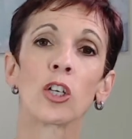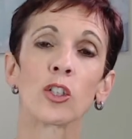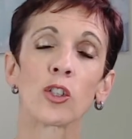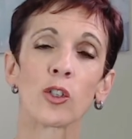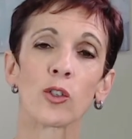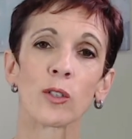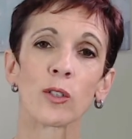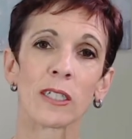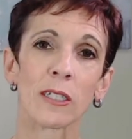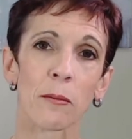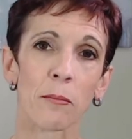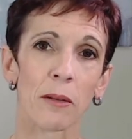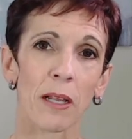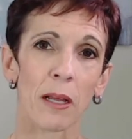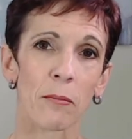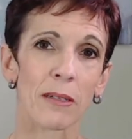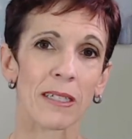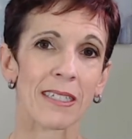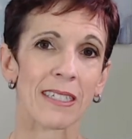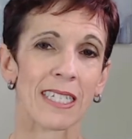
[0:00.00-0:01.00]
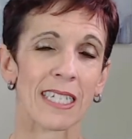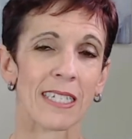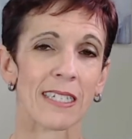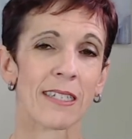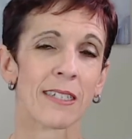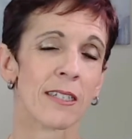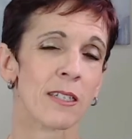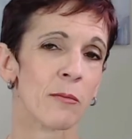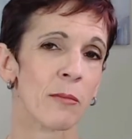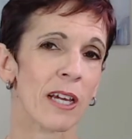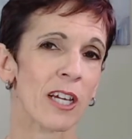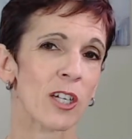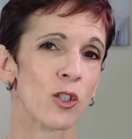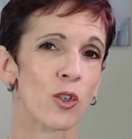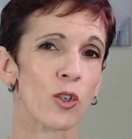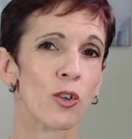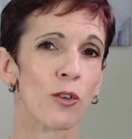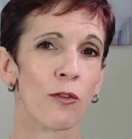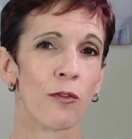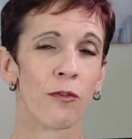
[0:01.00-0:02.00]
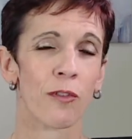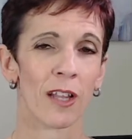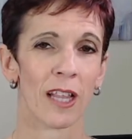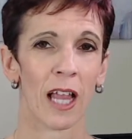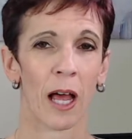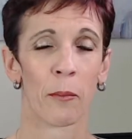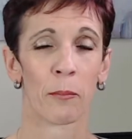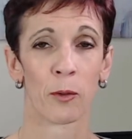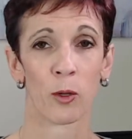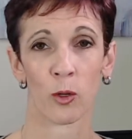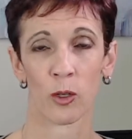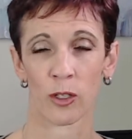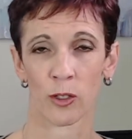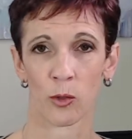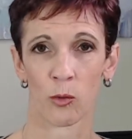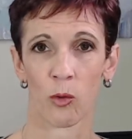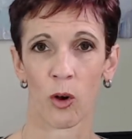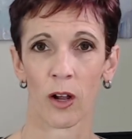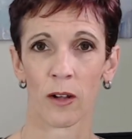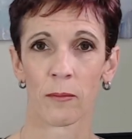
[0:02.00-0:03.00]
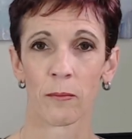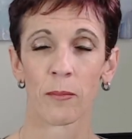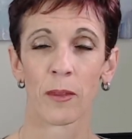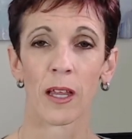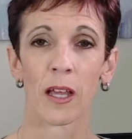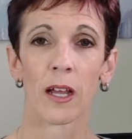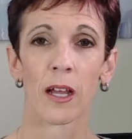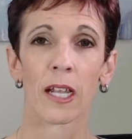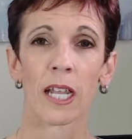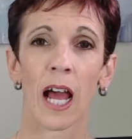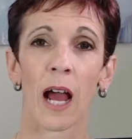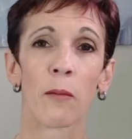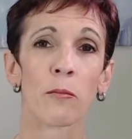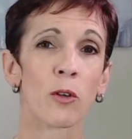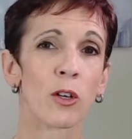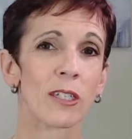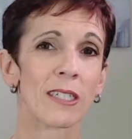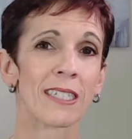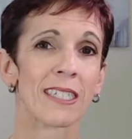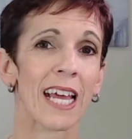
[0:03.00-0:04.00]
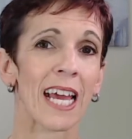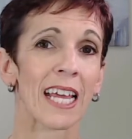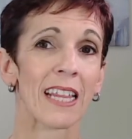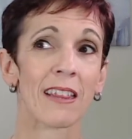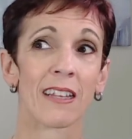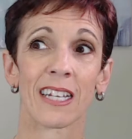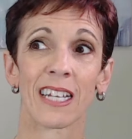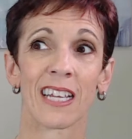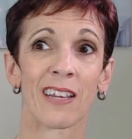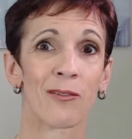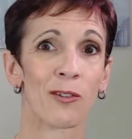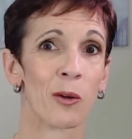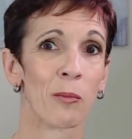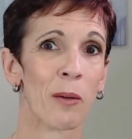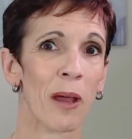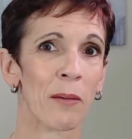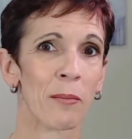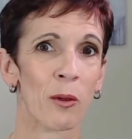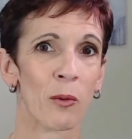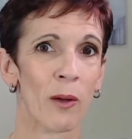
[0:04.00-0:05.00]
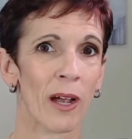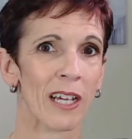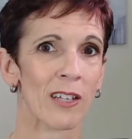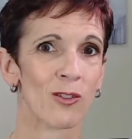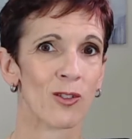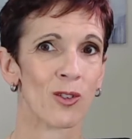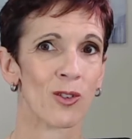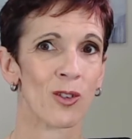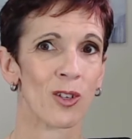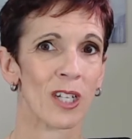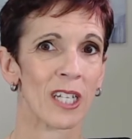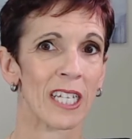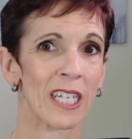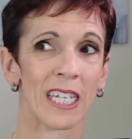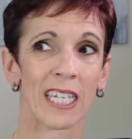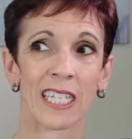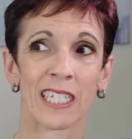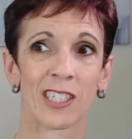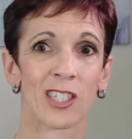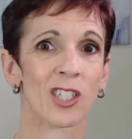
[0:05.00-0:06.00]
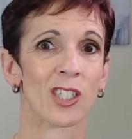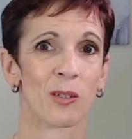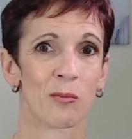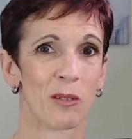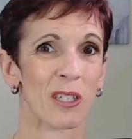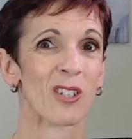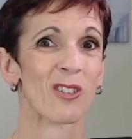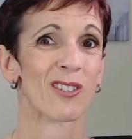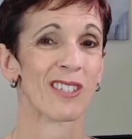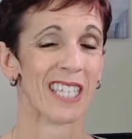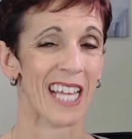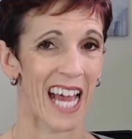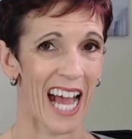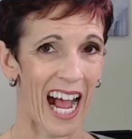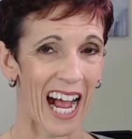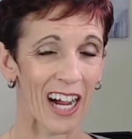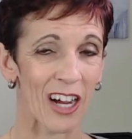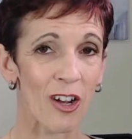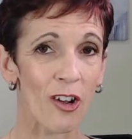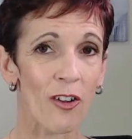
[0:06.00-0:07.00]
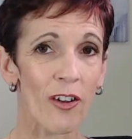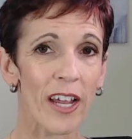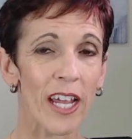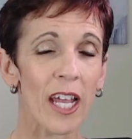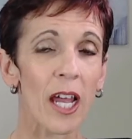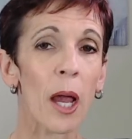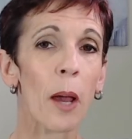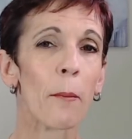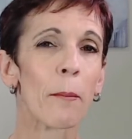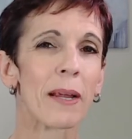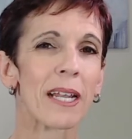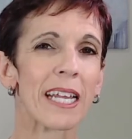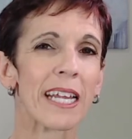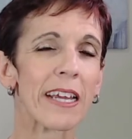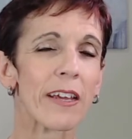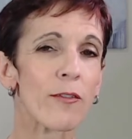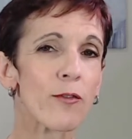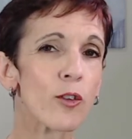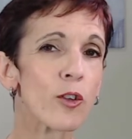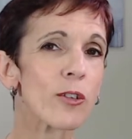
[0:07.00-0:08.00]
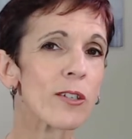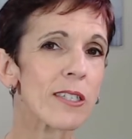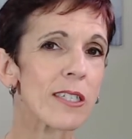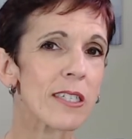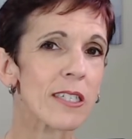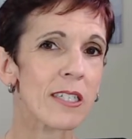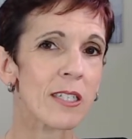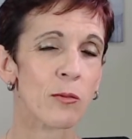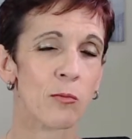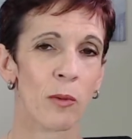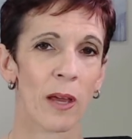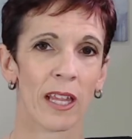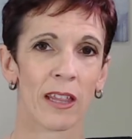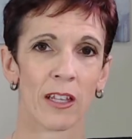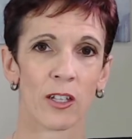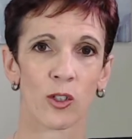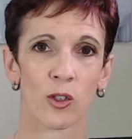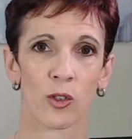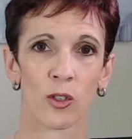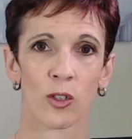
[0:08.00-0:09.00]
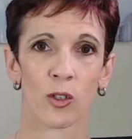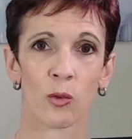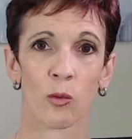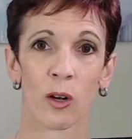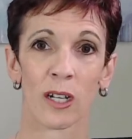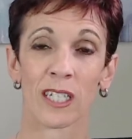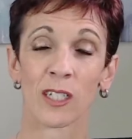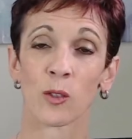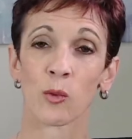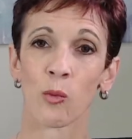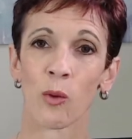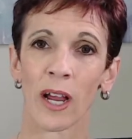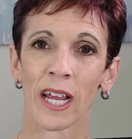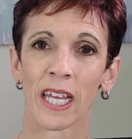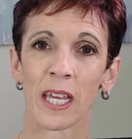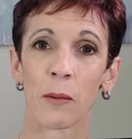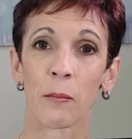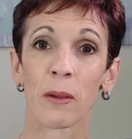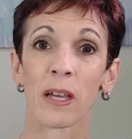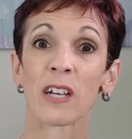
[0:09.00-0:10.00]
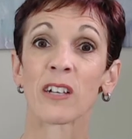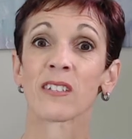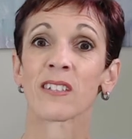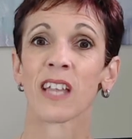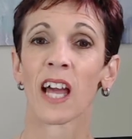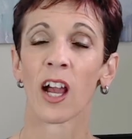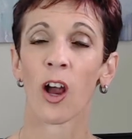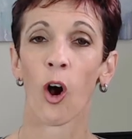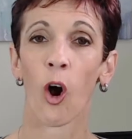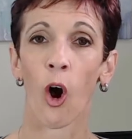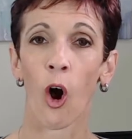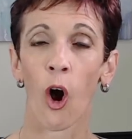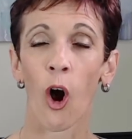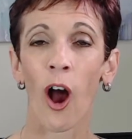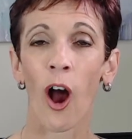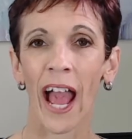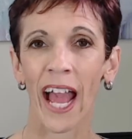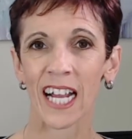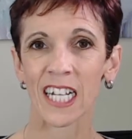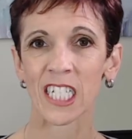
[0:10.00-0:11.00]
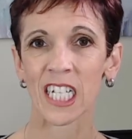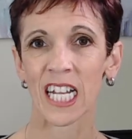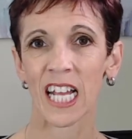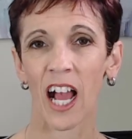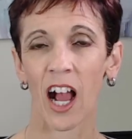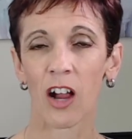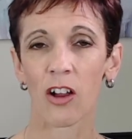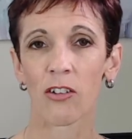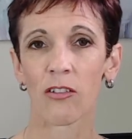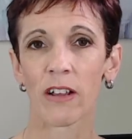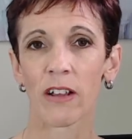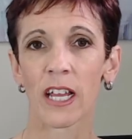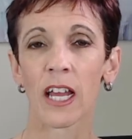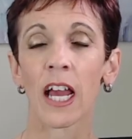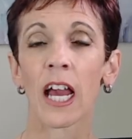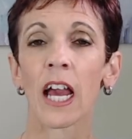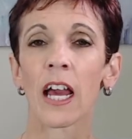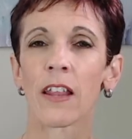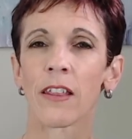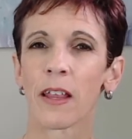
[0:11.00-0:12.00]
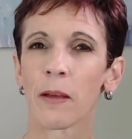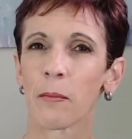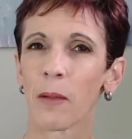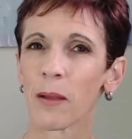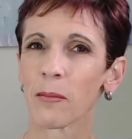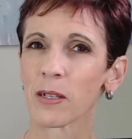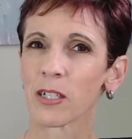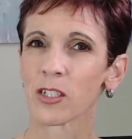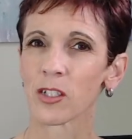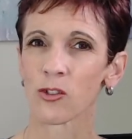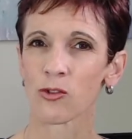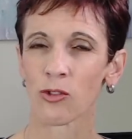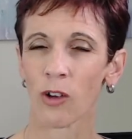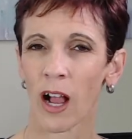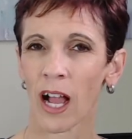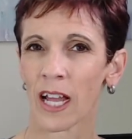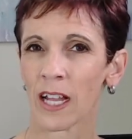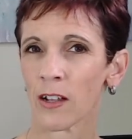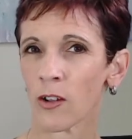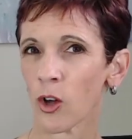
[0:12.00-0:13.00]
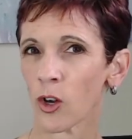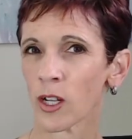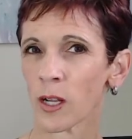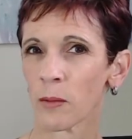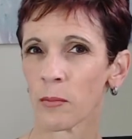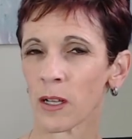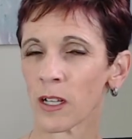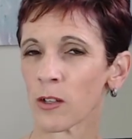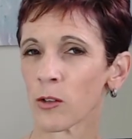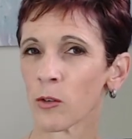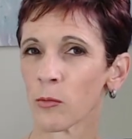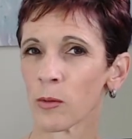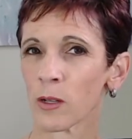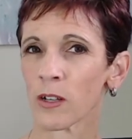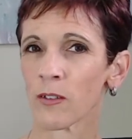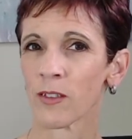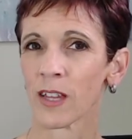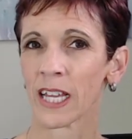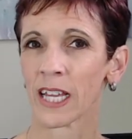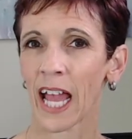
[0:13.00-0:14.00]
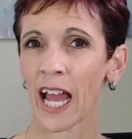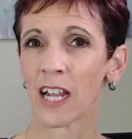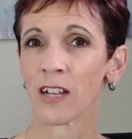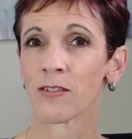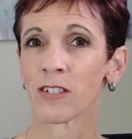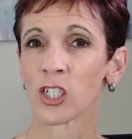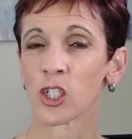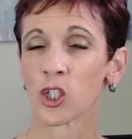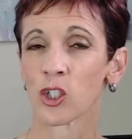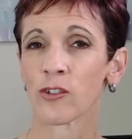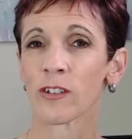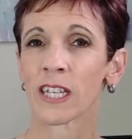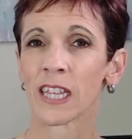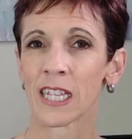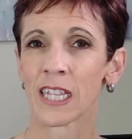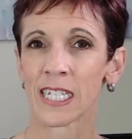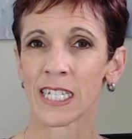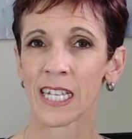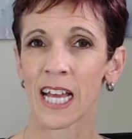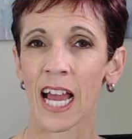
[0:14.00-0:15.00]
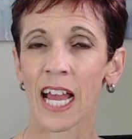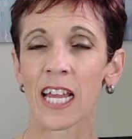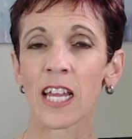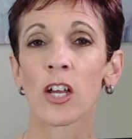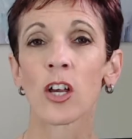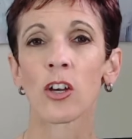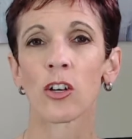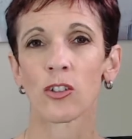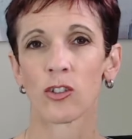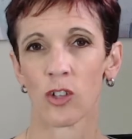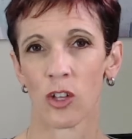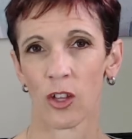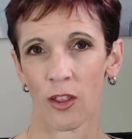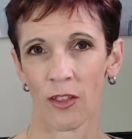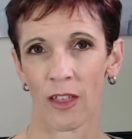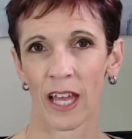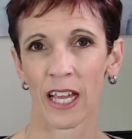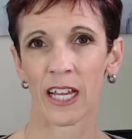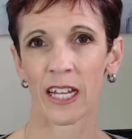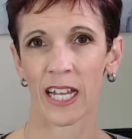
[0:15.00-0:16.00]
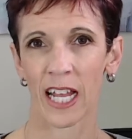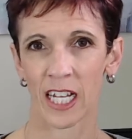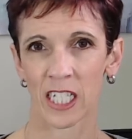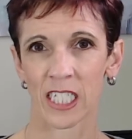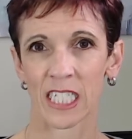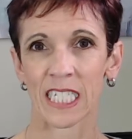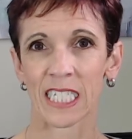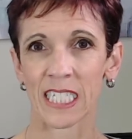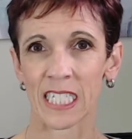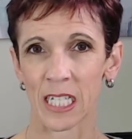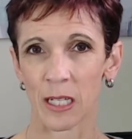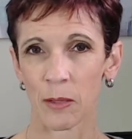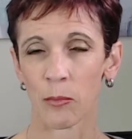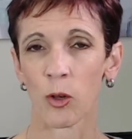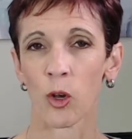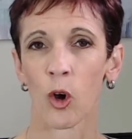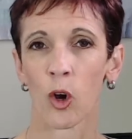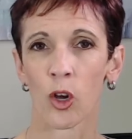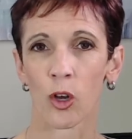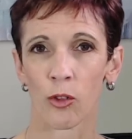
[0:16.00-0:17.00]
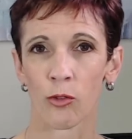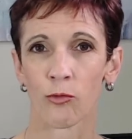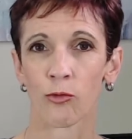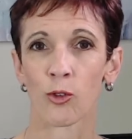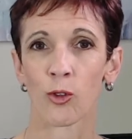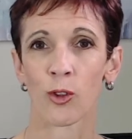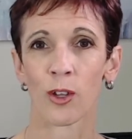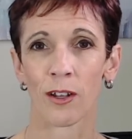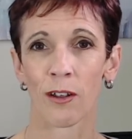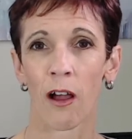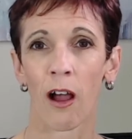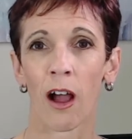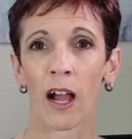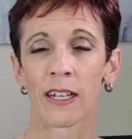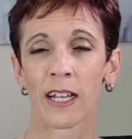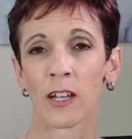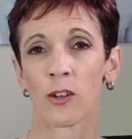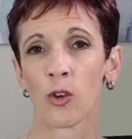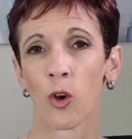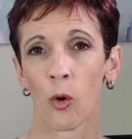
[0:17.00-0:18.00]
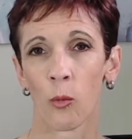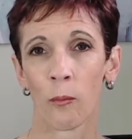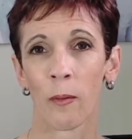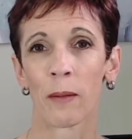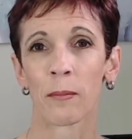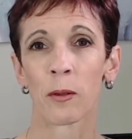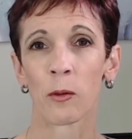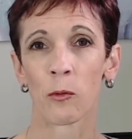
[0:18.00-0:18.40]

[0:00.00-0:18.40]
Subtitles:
So tip number 6 is to make sure you fill up your little one. Now, I'm not saying that if your baby wakes early, it's just because they're hungry, but if you suspect that your little one is waking because they are actually hungry, then maybe just try and load up a little bit of the calories during the day, so that they can actually sleep longer through the night and not